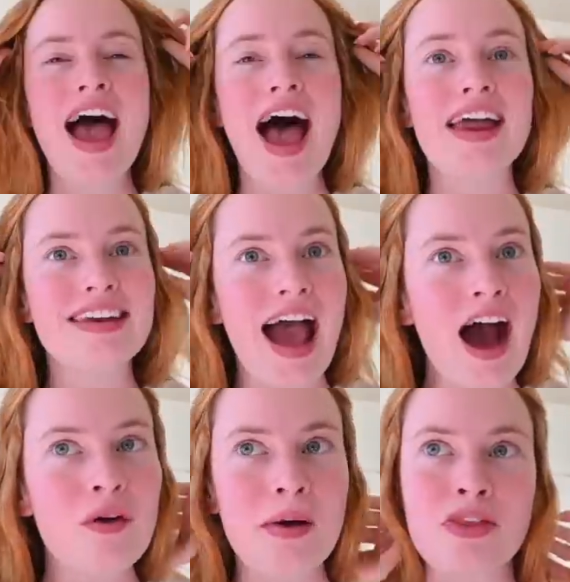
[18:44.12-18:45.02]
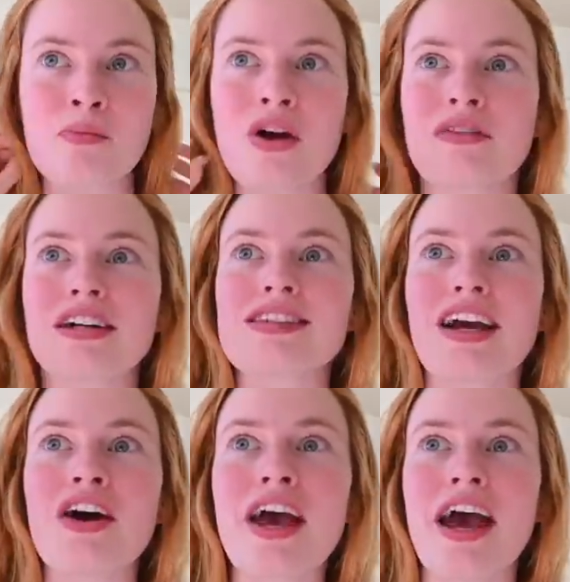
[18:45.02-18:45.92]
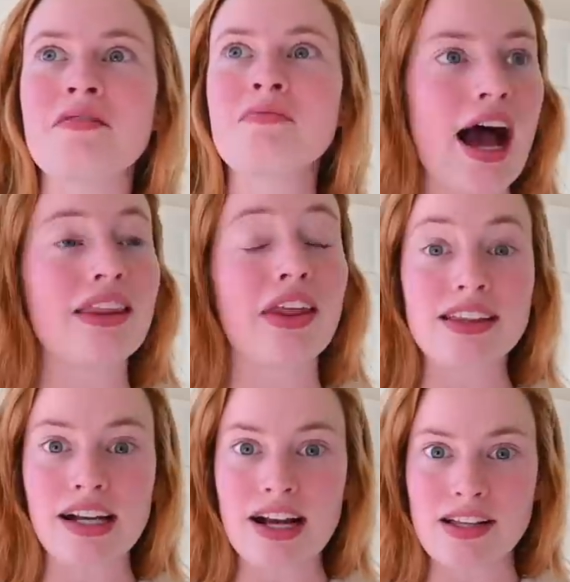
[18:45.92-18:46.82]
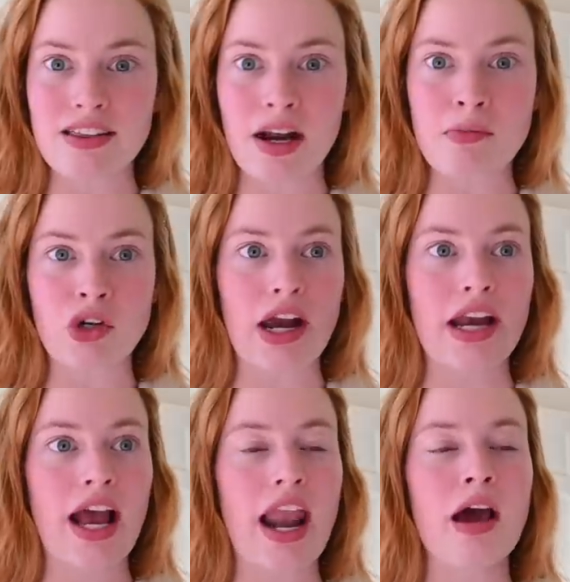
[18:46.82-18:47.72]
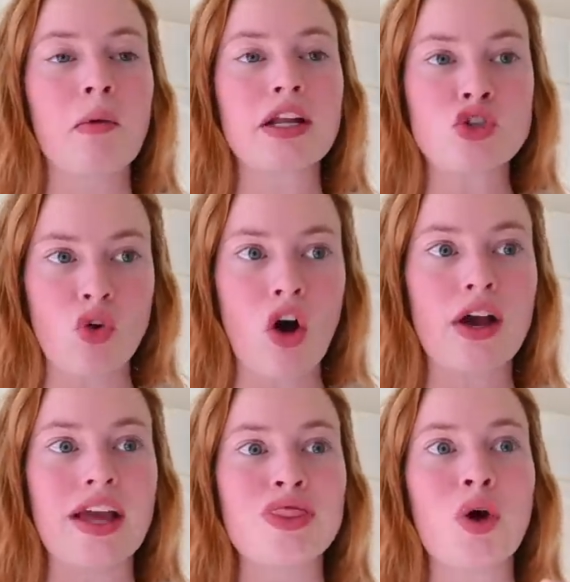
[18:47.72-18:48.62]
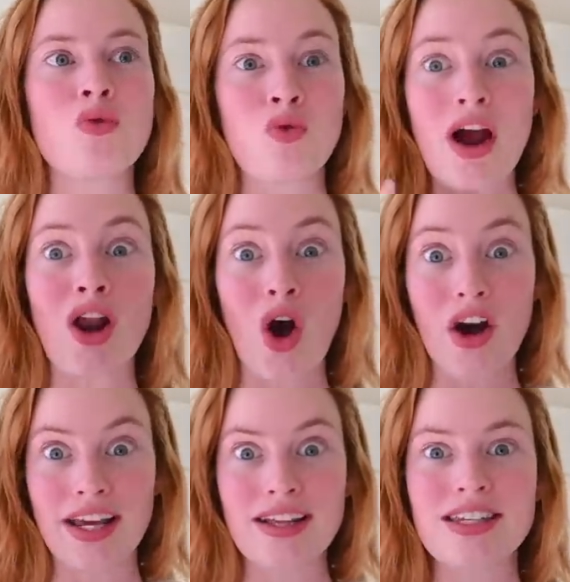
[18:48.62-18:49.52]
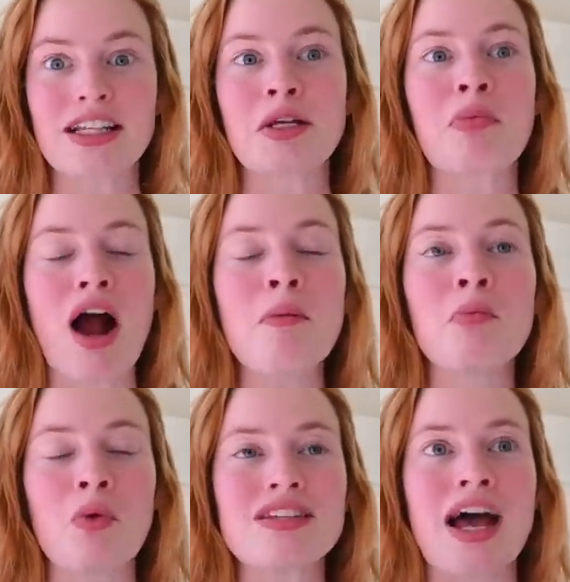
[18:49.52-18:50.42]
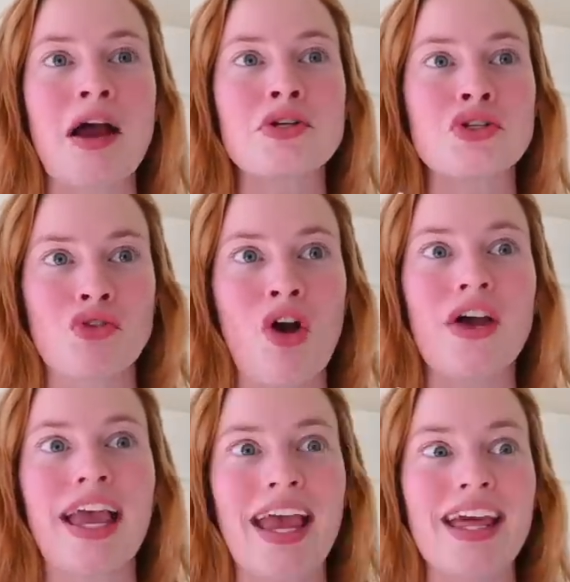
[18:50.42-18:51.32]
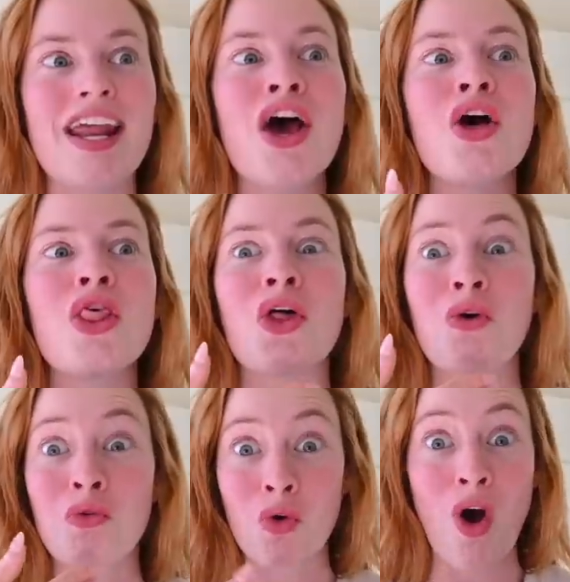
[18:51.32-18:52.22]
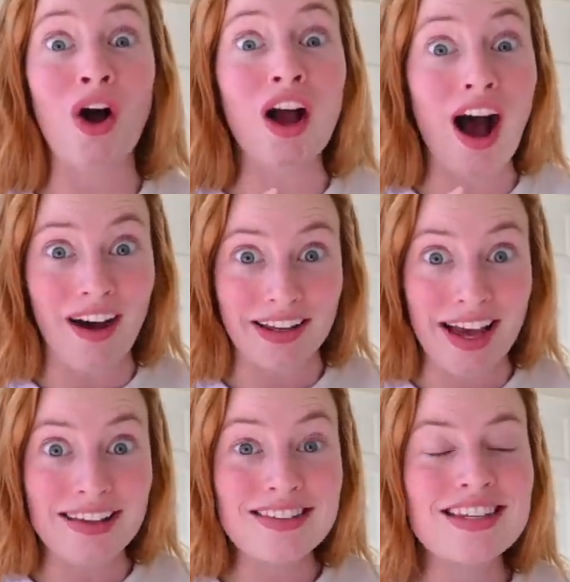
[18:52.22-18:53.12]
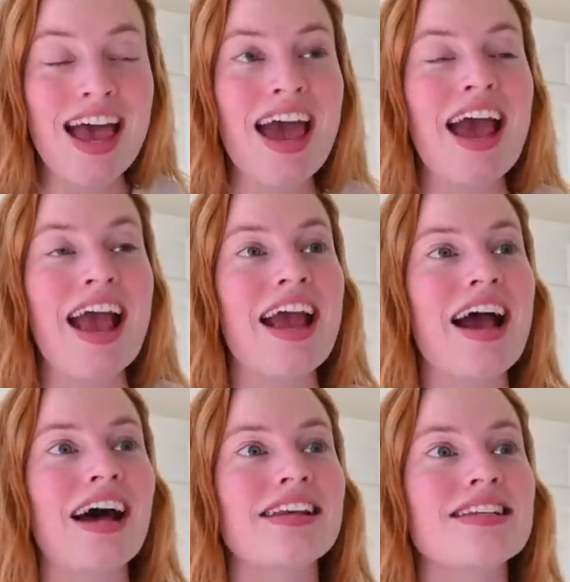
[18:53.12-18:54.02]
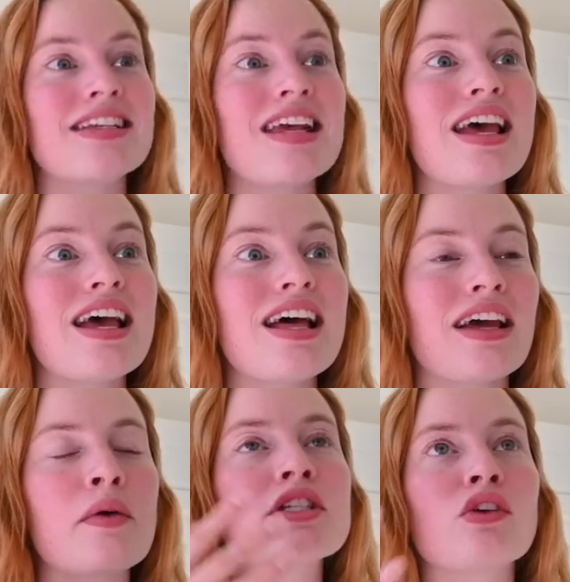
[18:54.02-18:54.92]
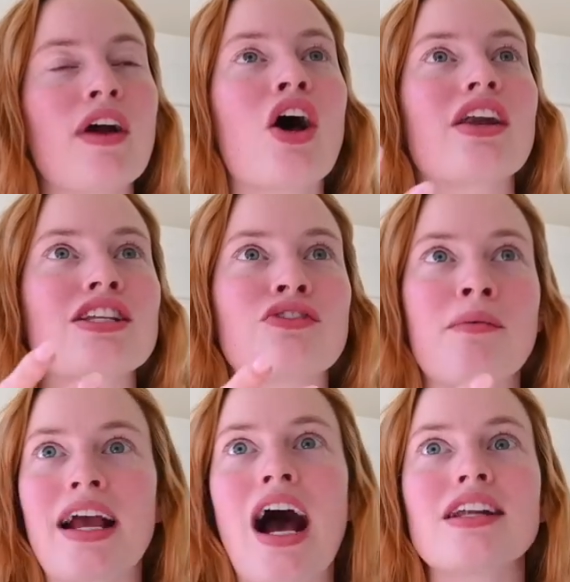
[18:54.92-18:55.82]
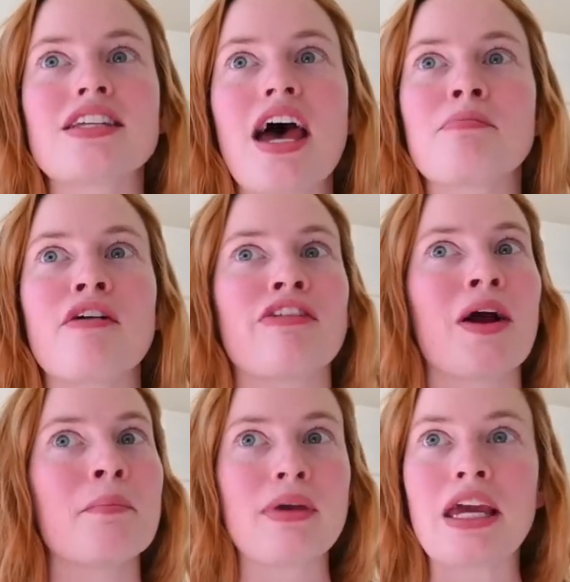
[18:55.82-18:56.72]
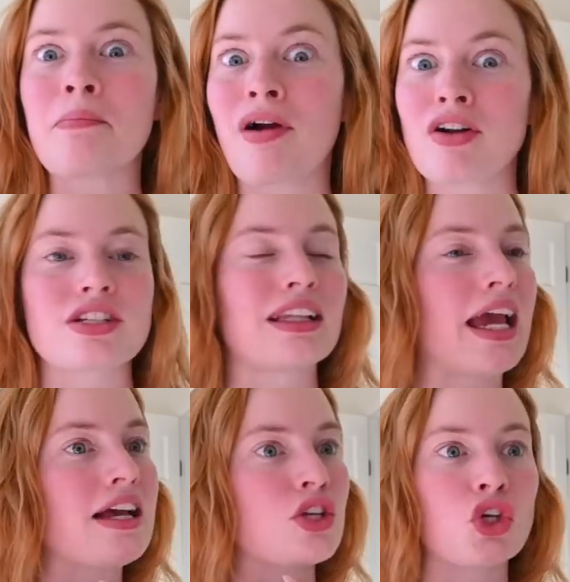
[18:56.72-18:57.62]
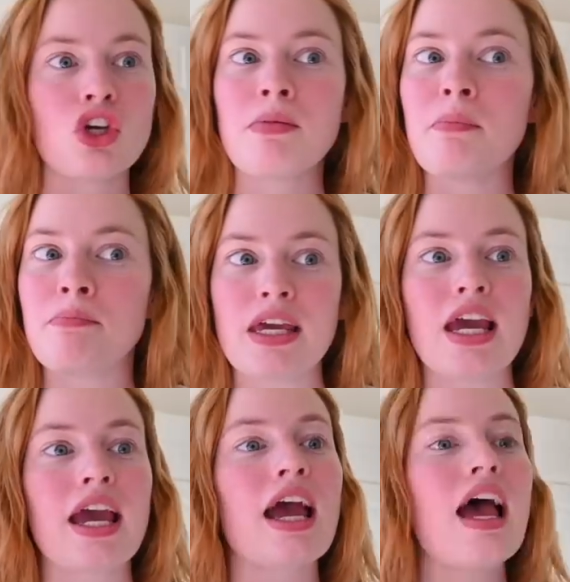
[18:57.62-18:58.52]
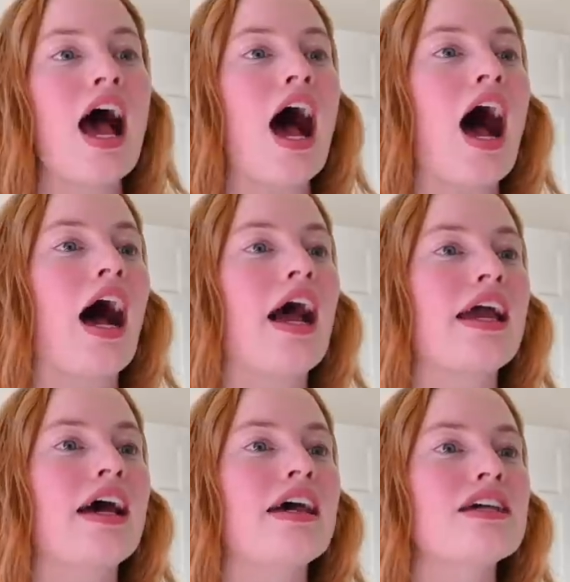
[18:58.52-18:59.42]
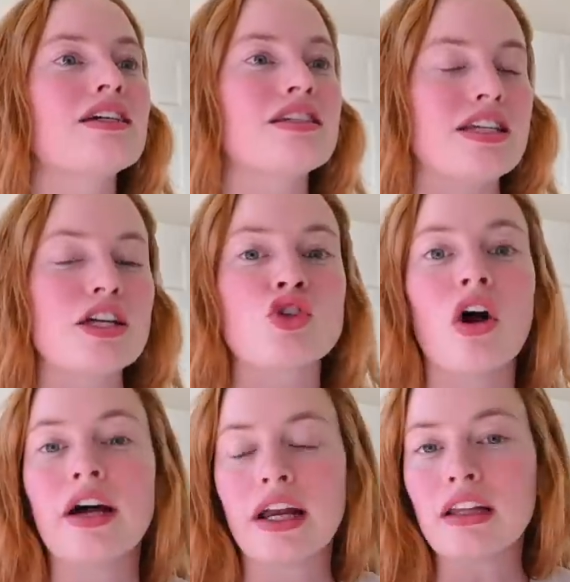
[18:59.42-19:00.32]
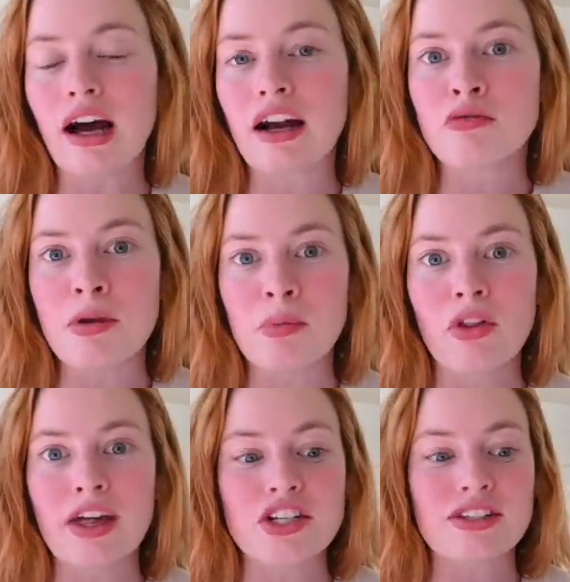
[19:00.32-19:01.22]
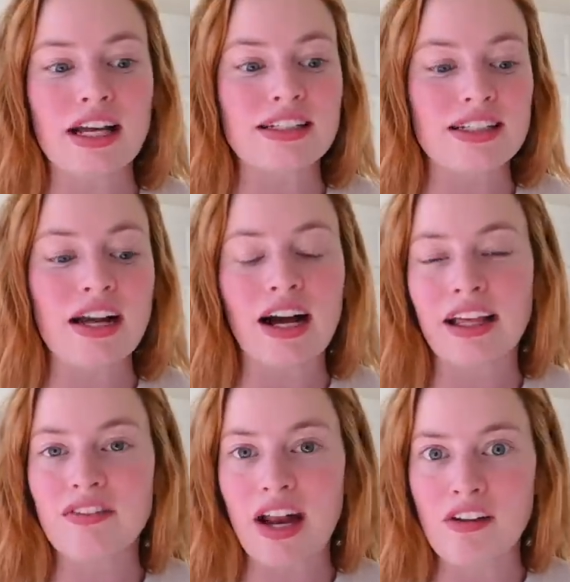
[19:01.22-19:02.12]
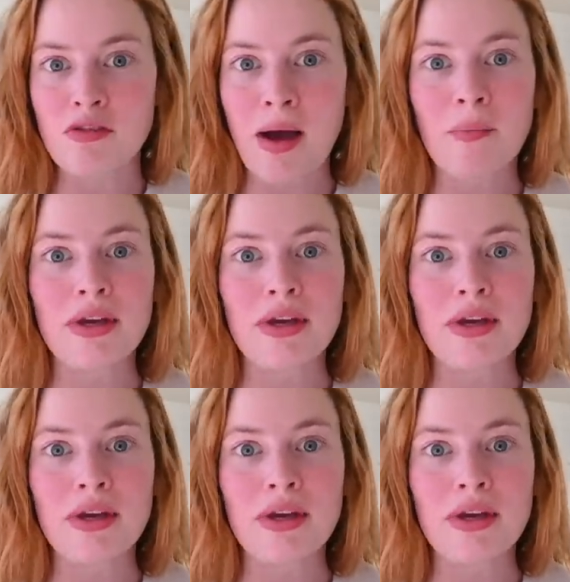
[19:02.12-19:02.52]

And now I'm at the point where it's like okay, I like the content that I'm creating and I want to draw in the right audience. Like the problem was I was drawing in the wrong audience and like it was the right audience for my content, but for me personally as a human being, I did draw on a lot of people that just like did not give an F about